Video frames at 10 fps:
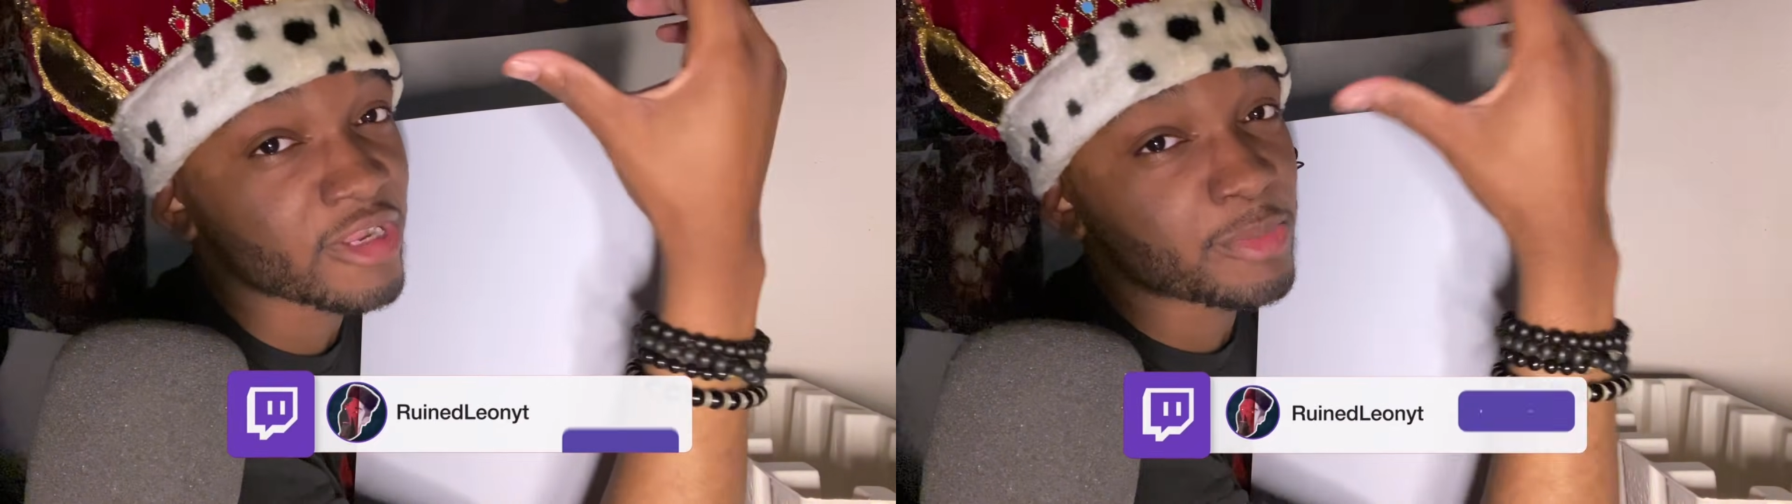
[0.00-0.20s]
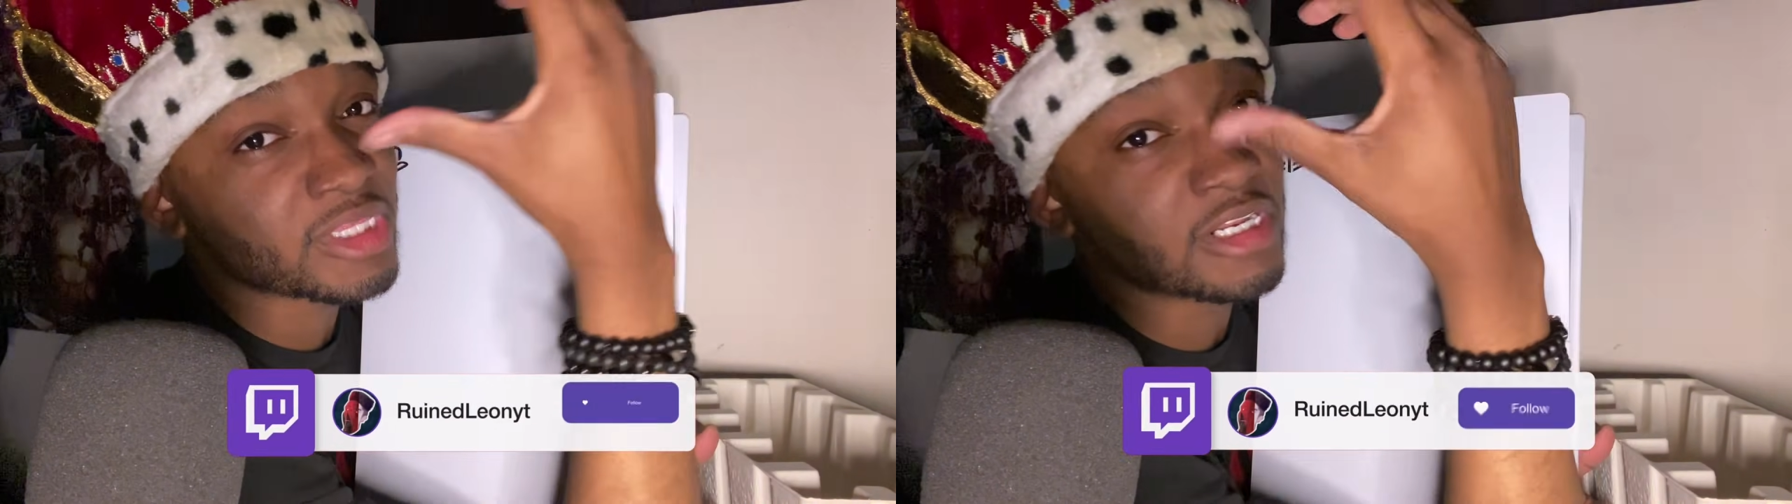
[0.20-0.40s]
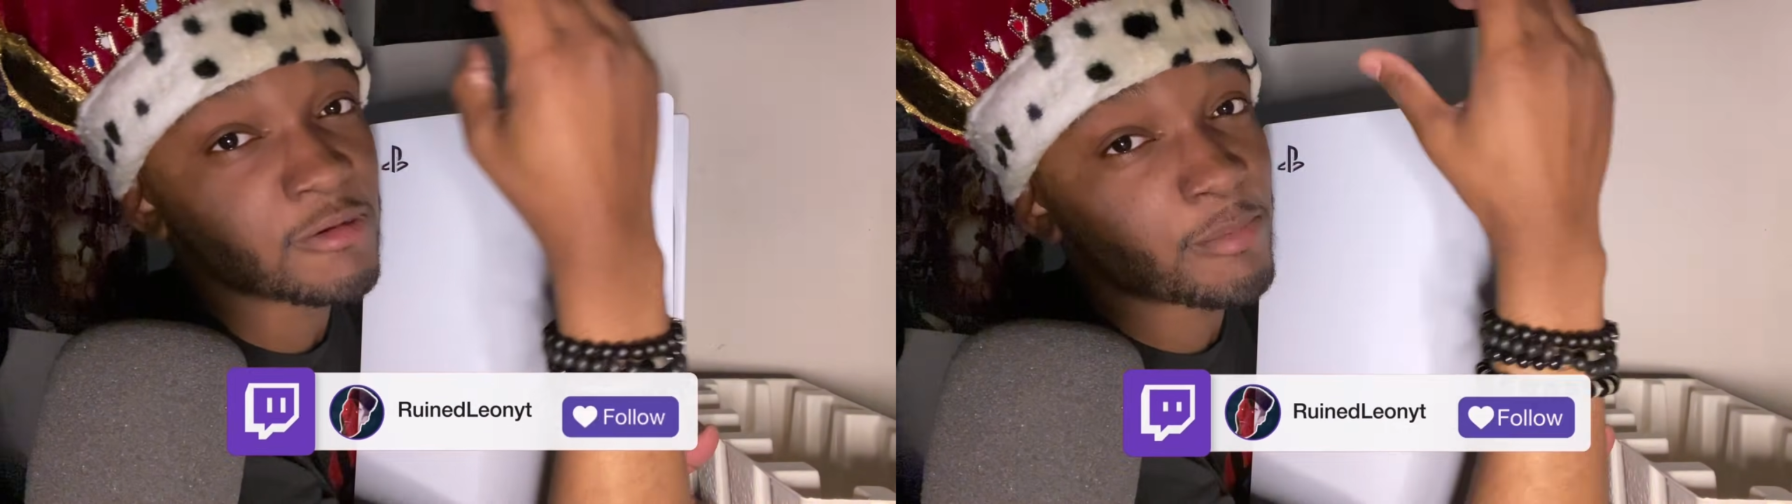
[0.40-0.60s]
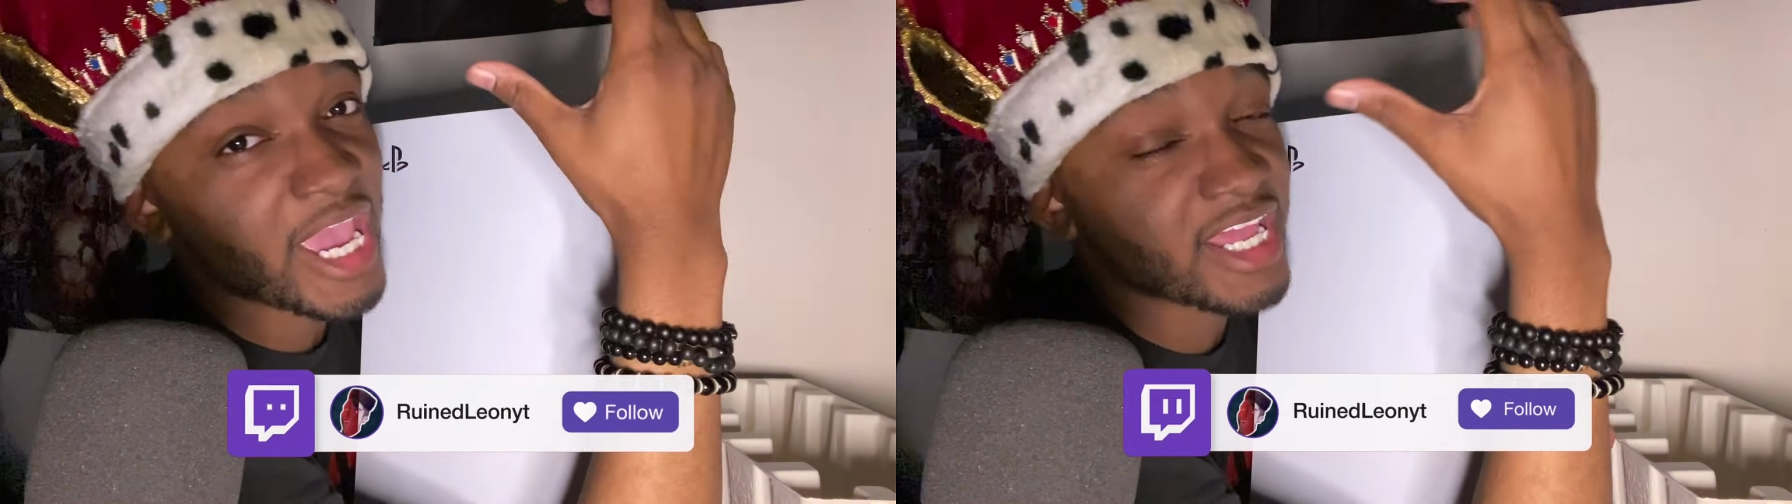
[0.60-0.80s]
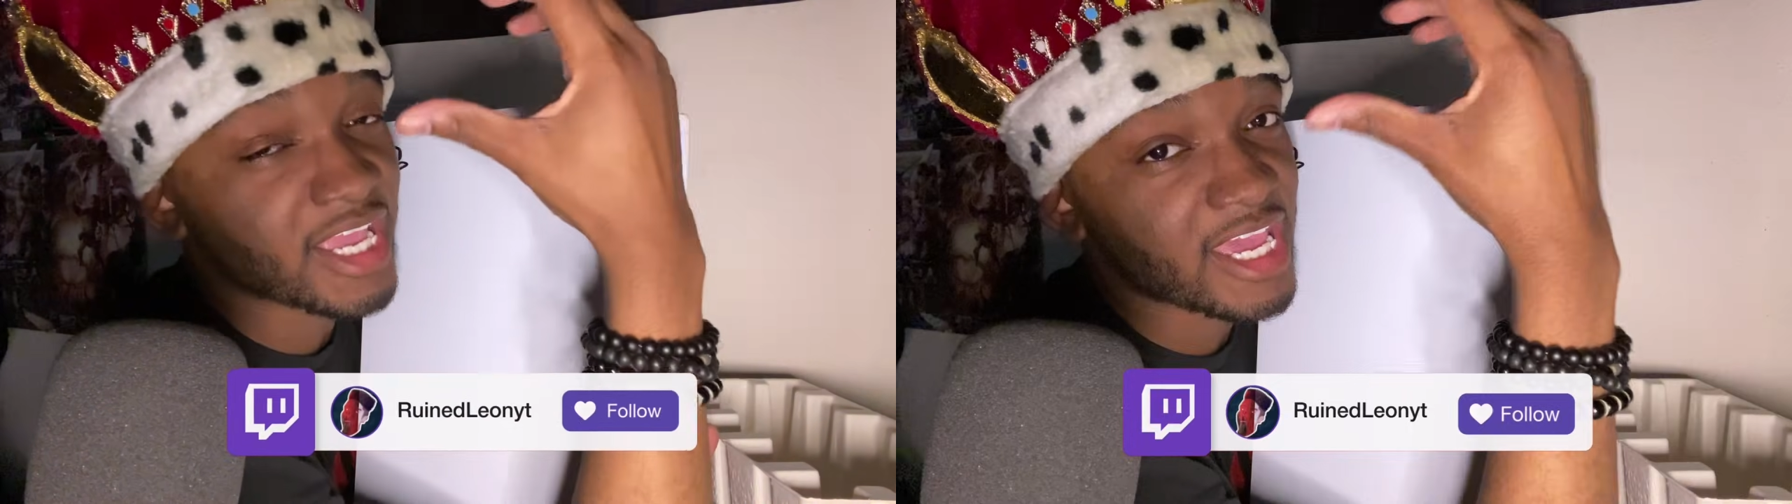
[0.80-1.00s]
put the little
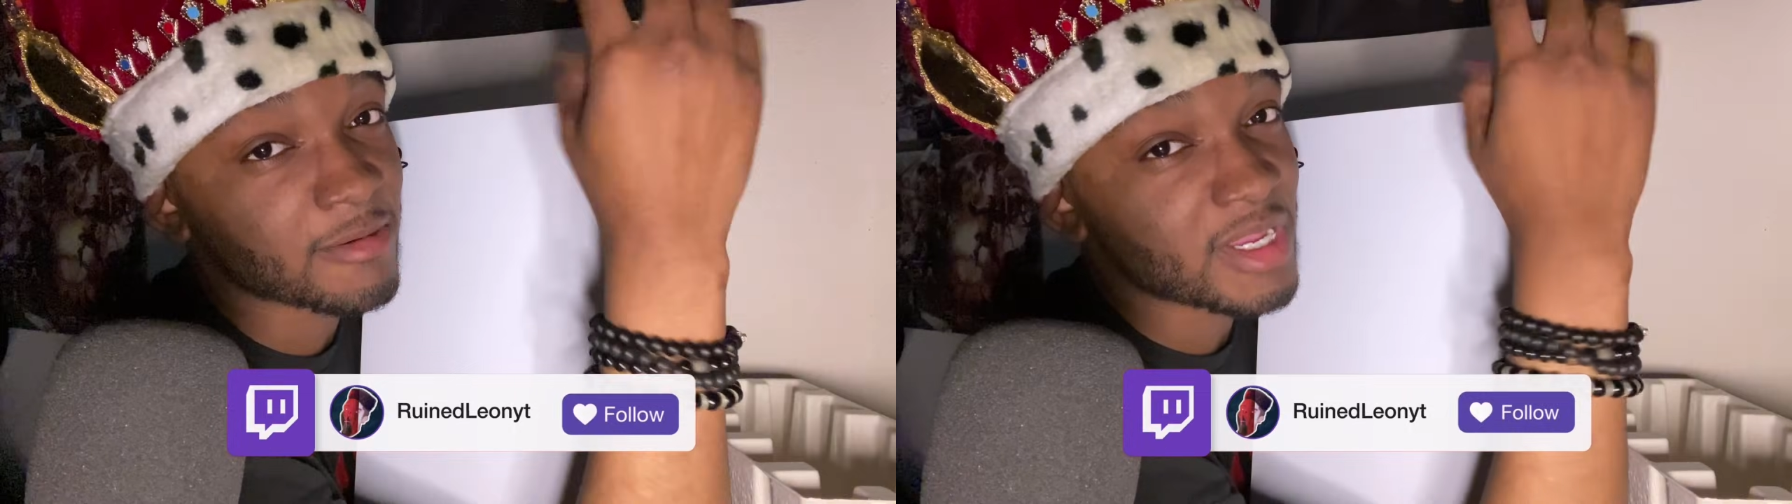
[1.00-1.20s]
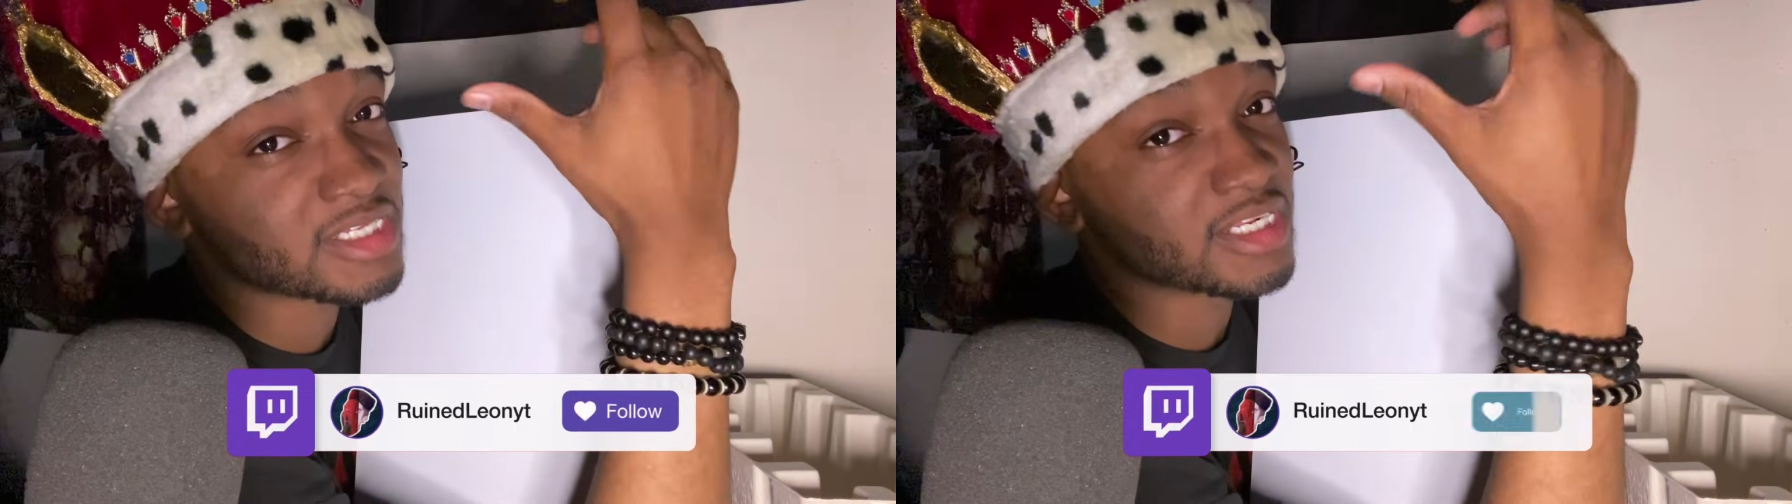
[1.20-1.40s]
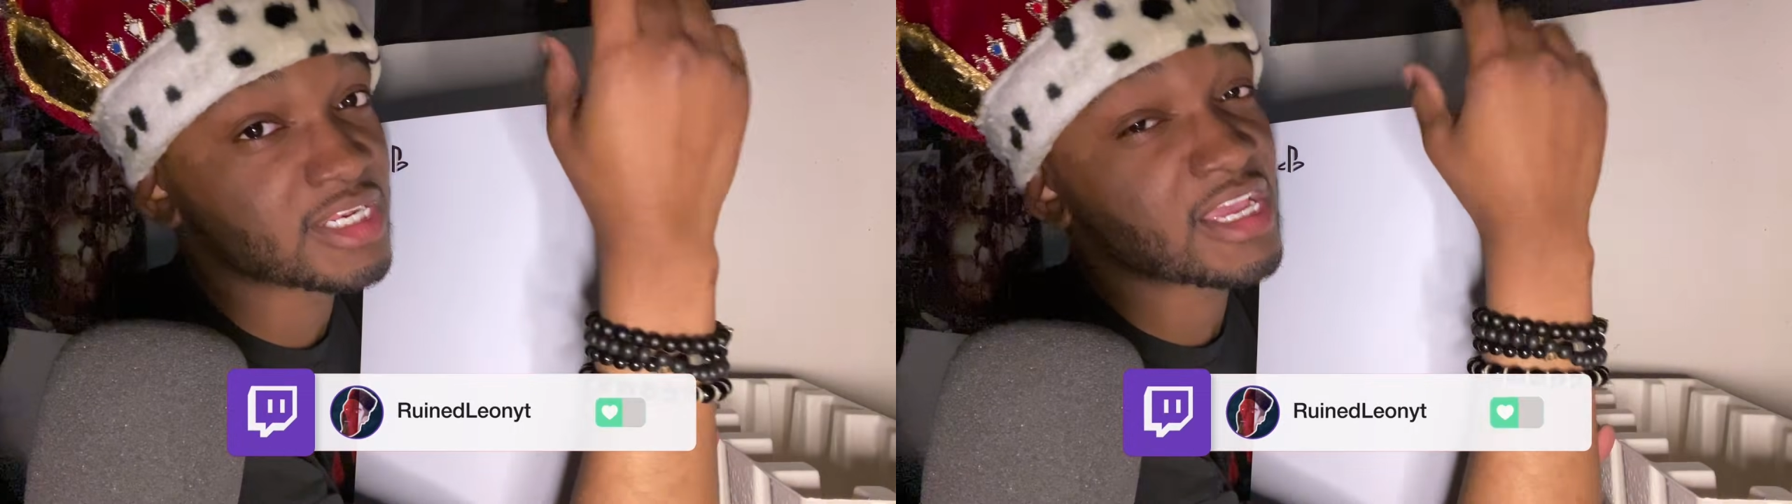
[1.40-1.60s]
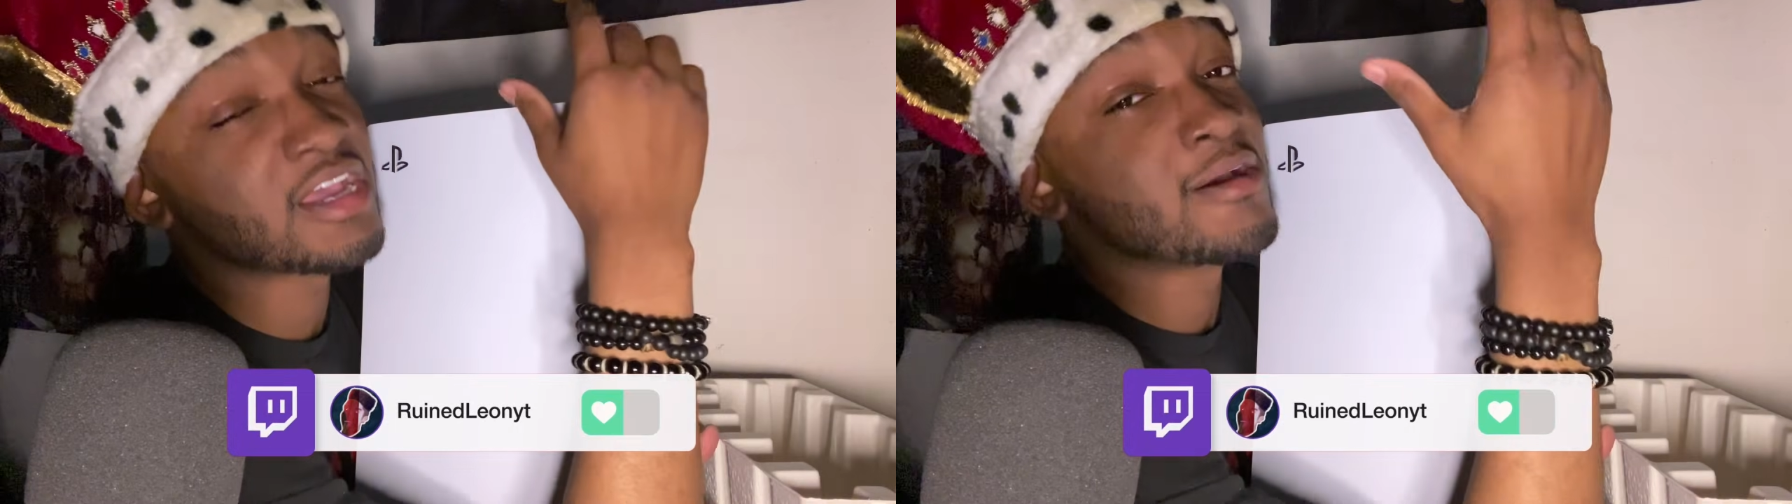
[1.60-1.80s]
banner animation in there,